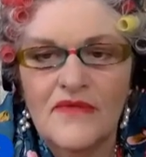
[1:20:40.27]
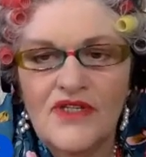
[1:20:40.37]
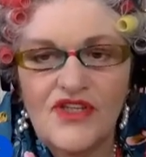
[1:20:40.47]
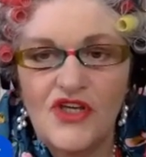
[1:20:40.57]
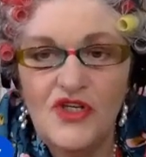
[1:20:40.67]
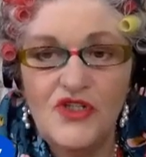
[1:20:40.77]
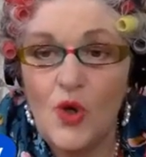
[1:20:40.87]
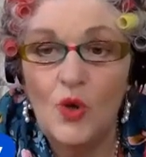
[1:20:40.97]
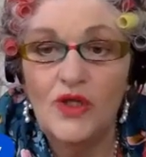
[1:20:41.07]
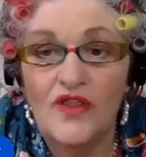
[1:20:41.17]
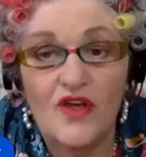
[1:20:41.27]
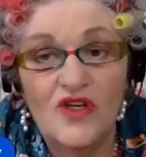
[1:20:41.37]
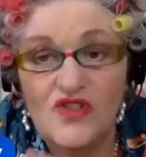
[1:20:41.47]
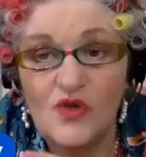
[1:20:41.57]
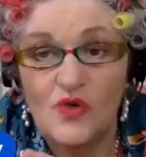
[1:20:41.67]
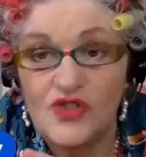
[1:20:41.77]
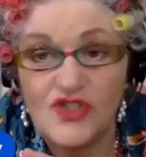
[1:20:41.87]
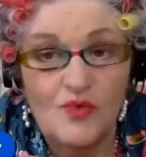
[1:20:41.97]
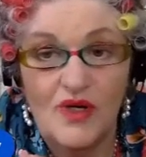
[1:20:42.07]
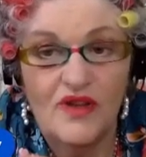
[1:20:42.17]
So use all of those or
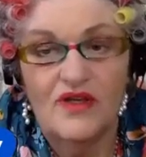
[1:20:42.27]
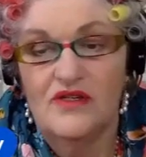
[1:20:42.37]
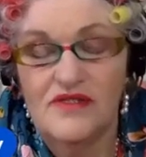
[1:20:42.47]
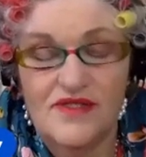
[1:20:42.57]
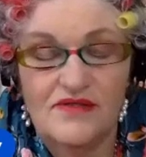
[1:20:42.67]
just one of those?